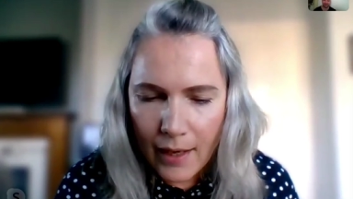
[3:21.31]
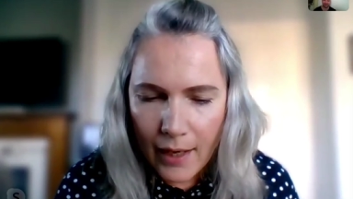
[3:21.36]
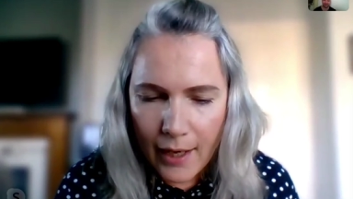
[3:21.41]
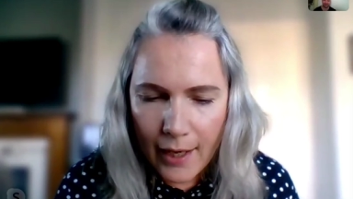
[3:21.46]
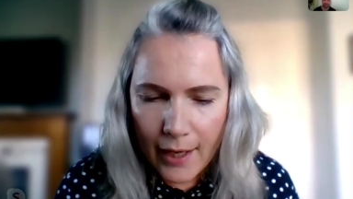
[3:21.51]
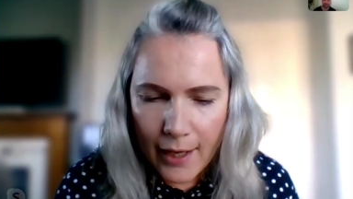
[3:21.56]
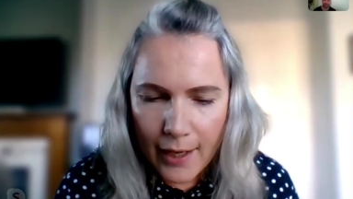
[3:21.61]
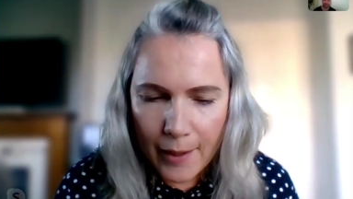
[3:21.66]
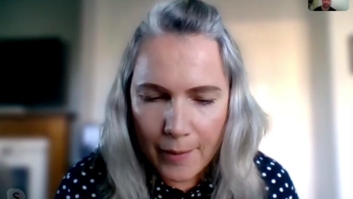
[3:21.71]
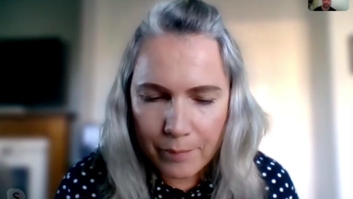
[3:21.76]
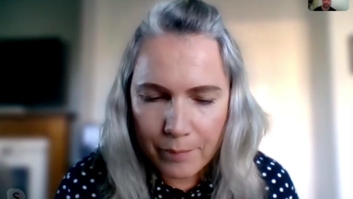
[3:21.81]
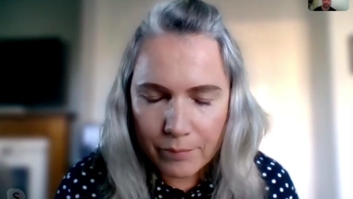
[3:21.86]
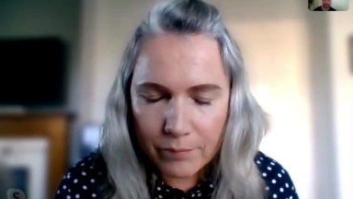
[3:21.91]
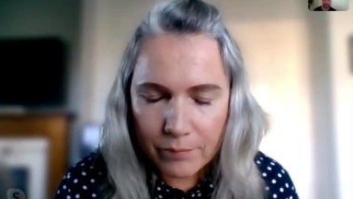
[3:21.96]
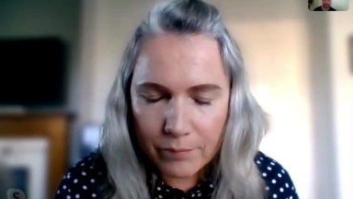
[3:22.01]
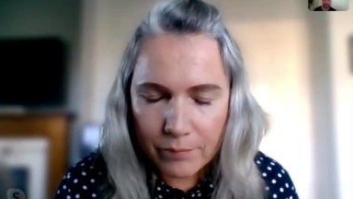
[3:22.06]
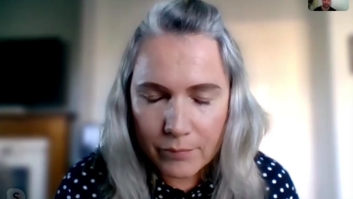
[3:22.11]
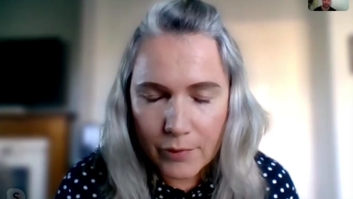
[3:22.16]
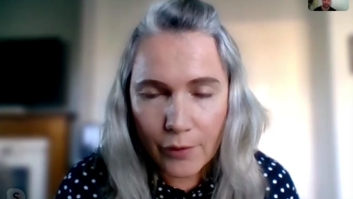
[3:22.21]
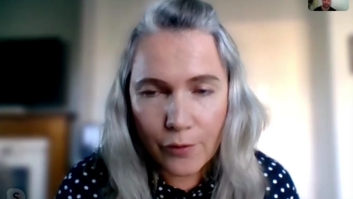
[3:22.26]
Um,
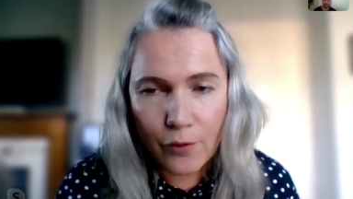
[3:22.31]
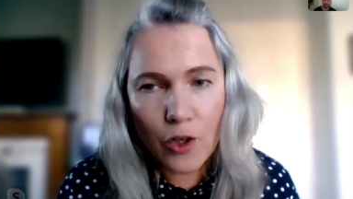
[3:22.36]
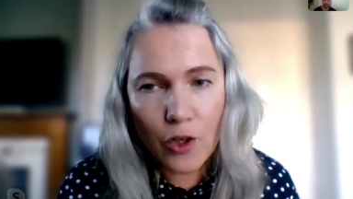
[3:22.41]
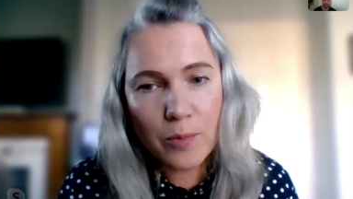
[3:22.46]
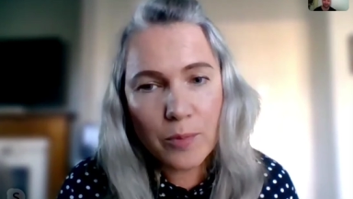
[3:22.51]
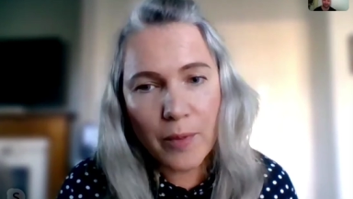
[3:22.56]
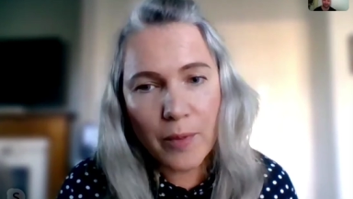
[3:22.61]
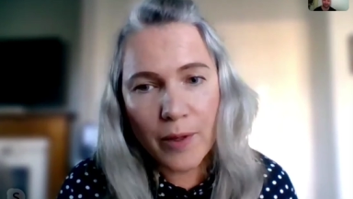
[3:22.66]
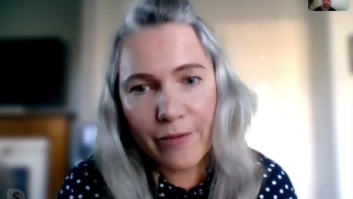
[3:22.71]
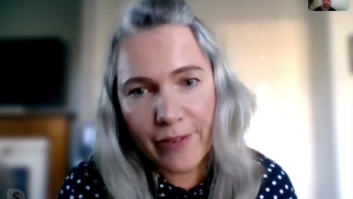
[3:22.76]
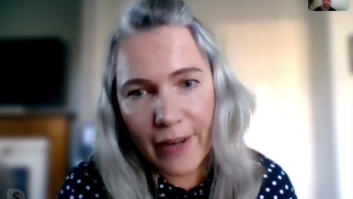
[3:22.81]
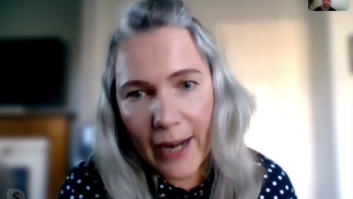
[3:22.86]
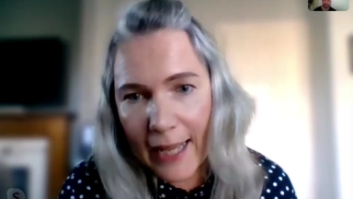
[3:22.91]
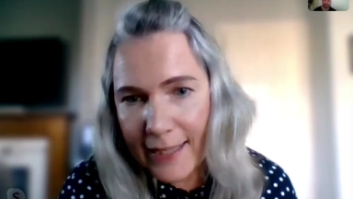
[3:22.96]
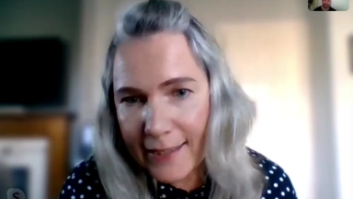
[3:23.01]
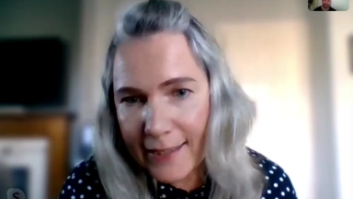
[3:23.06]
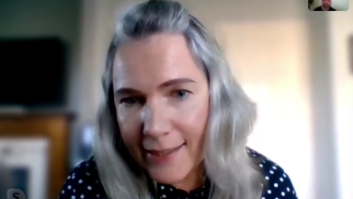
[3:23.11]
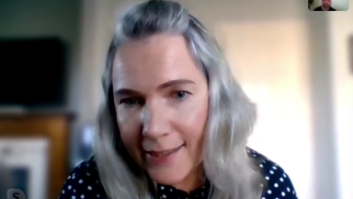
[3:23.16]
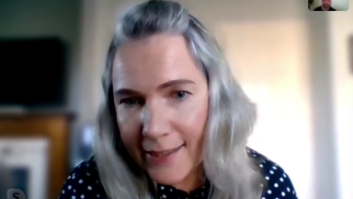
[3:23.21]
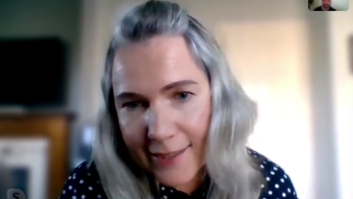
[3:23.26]
of course, my, my
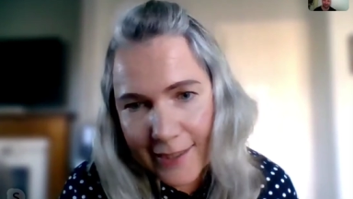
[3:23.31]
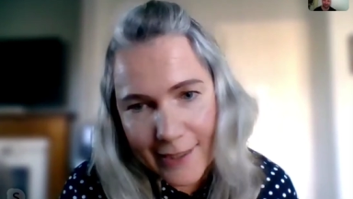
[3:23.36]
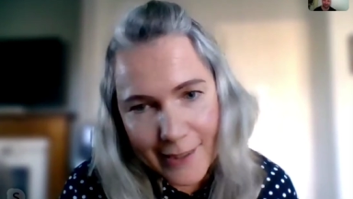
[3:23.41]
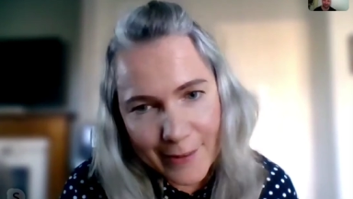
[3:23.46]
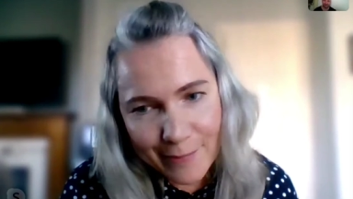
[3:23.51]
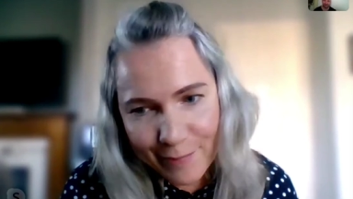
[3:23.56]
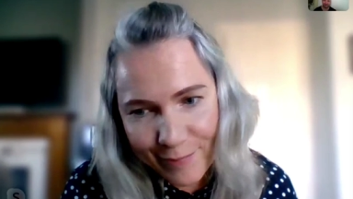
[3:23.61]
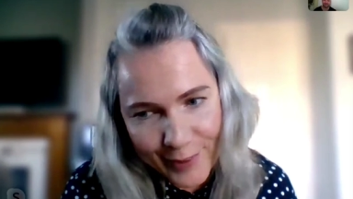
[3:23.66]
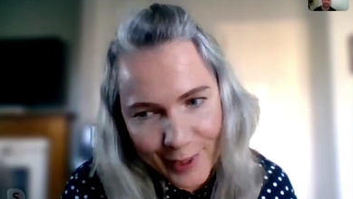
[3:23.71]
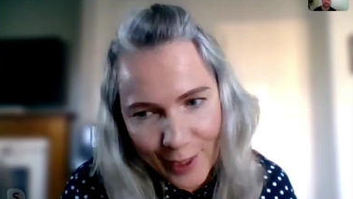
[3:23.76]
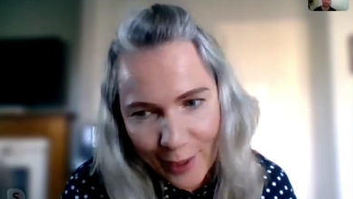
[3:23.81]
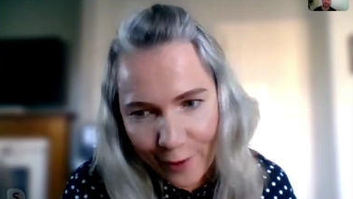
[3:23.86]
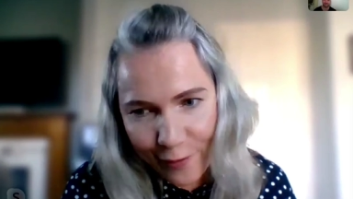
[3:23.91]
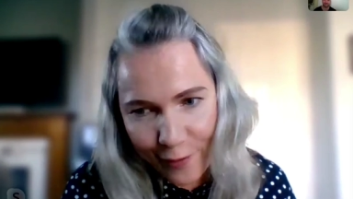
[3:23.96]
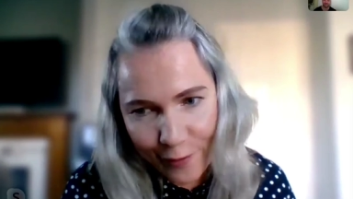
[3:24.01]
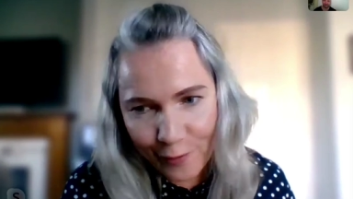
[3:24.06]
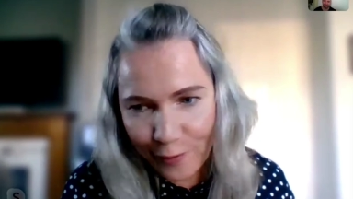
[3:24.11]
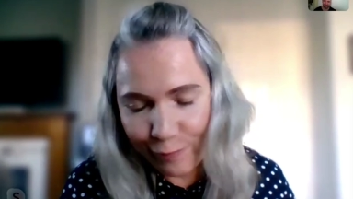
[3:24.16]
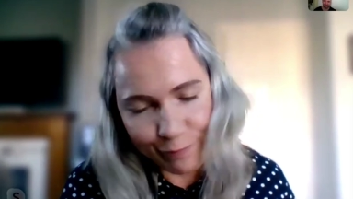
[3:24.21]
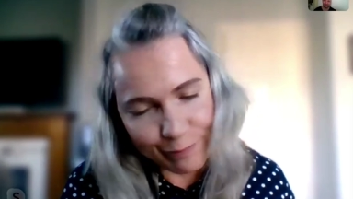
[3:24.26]
friends, they're
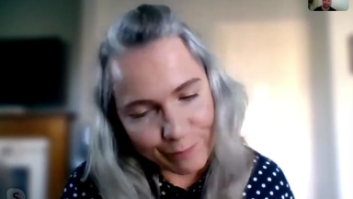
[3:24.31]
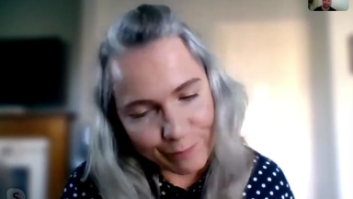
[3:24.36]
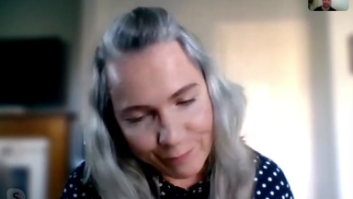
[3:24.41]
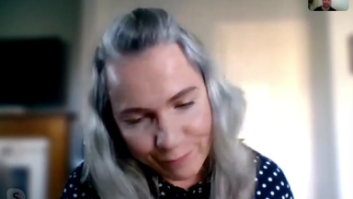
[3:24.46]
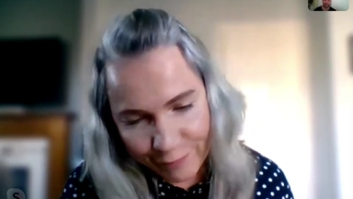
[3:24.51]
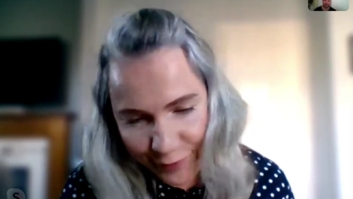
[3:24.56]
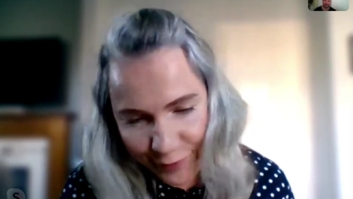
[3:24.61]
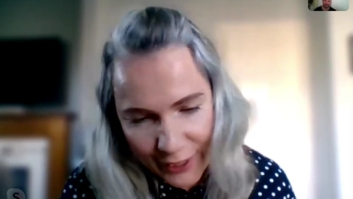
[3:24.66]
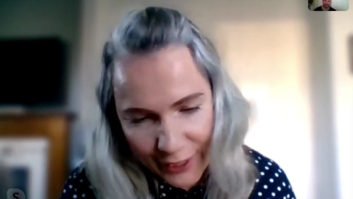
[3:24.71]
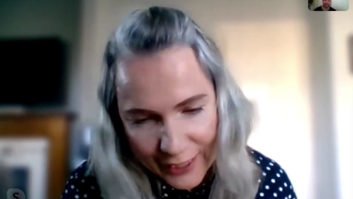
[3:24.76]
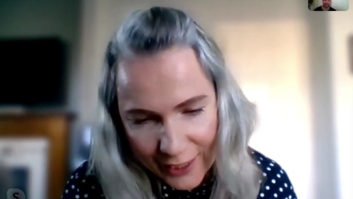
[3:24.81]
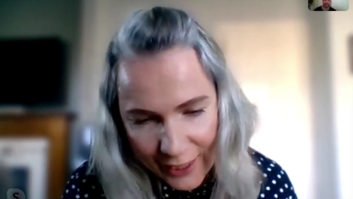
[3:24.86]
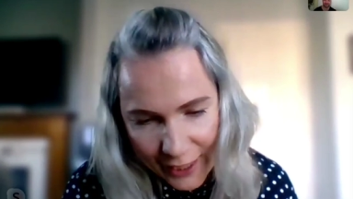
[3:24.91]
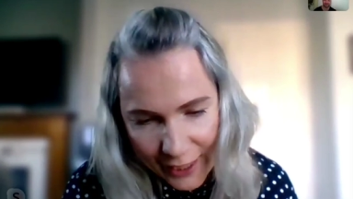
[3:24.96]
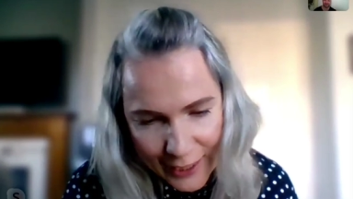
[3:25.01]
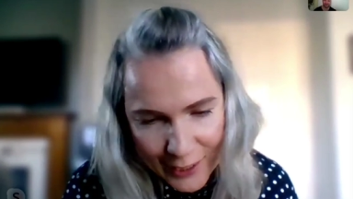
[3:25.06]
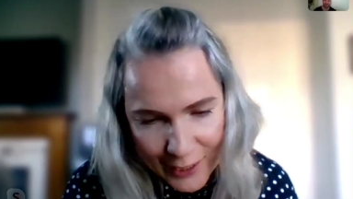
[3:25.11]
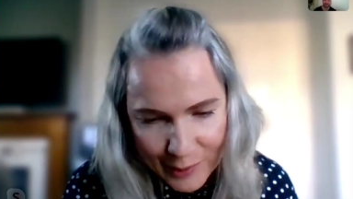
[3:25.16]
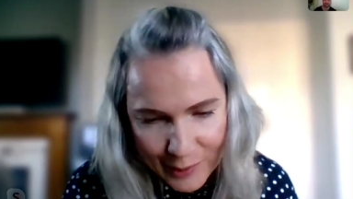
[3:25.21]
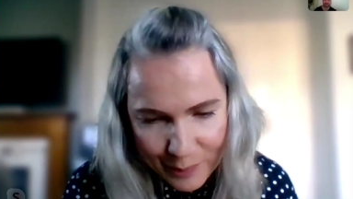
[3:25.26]
very nice
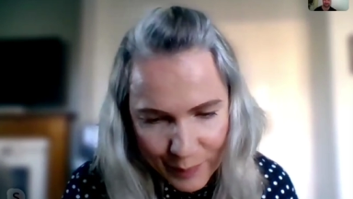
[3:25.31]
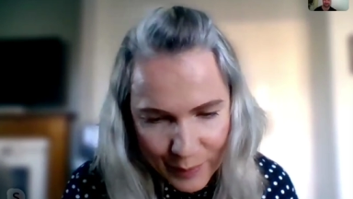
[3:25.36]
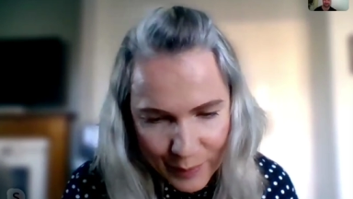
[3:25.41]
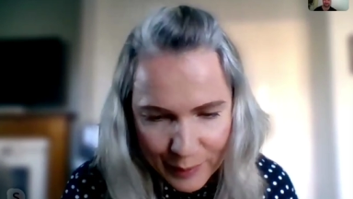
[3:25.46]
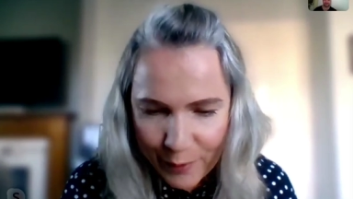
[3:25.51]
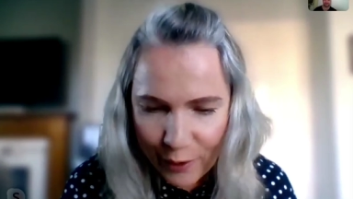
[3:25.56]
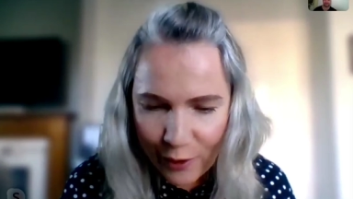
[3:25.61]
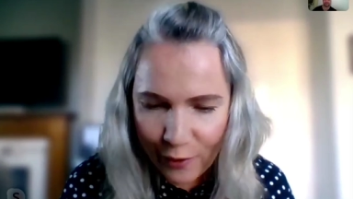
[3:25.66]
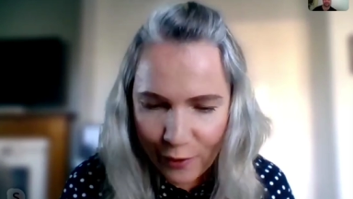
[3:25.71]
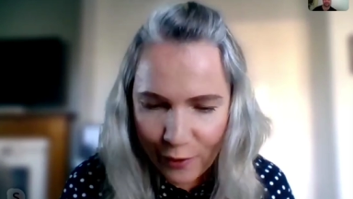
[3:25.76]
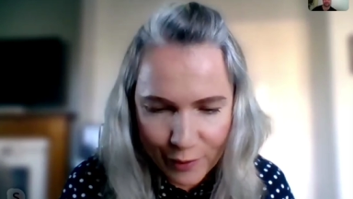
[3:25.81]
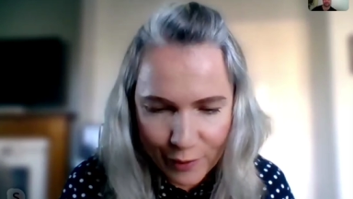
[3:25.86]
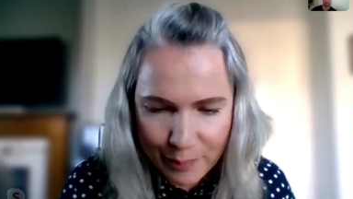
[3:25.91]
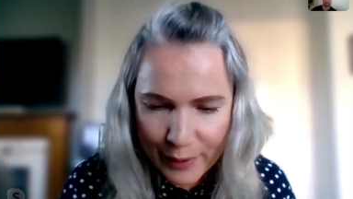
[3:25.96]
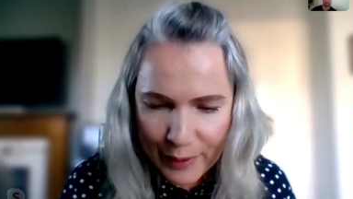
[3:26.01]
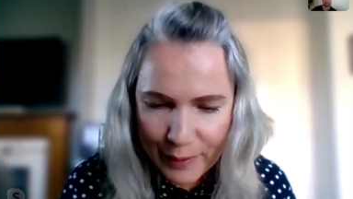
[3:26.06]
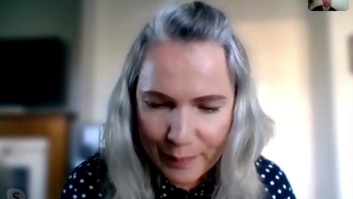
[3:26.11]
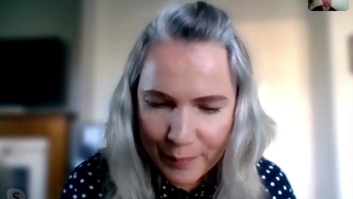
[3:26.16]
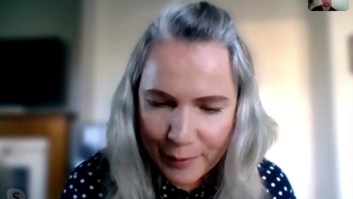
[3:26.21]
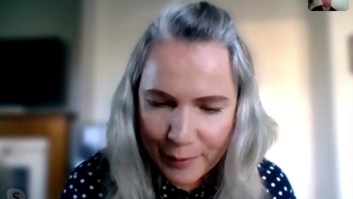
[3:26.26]
people, lovely
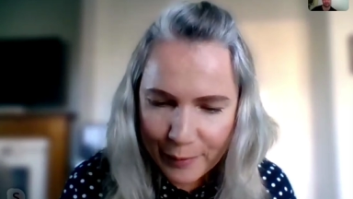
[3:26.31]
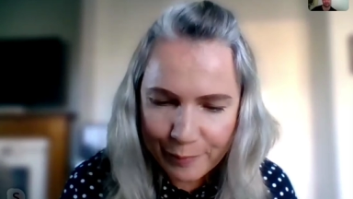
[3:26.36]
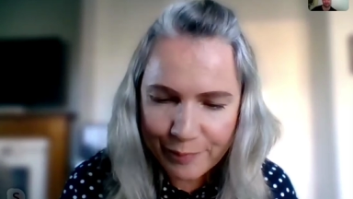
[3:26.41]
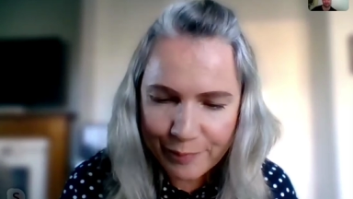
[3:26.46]
people.